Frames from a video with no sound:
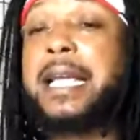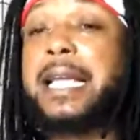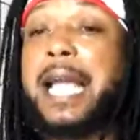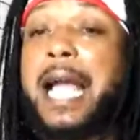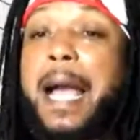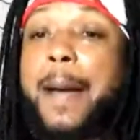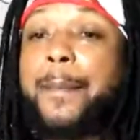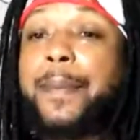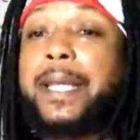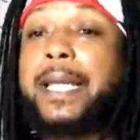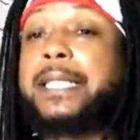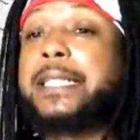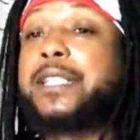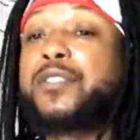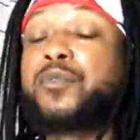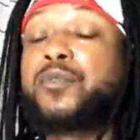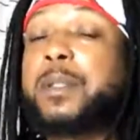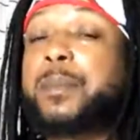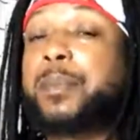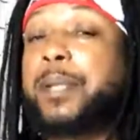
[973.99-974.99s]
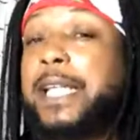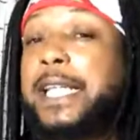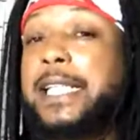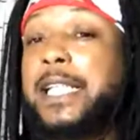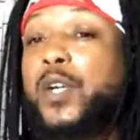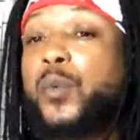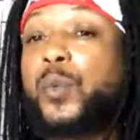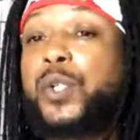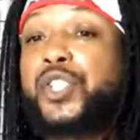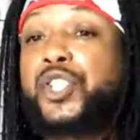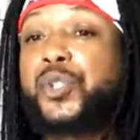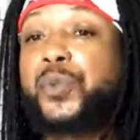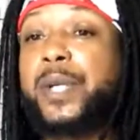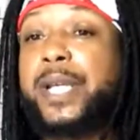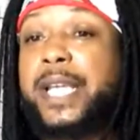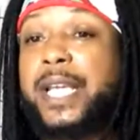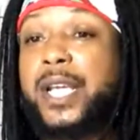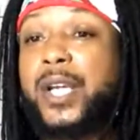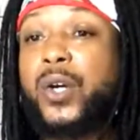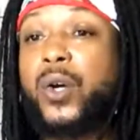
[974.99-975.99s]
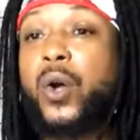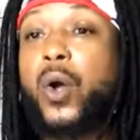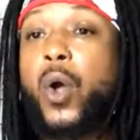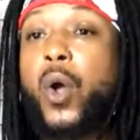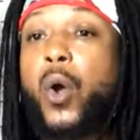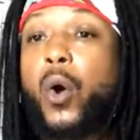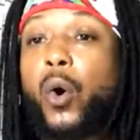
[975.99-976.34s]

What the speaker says: copying and repeating what you hear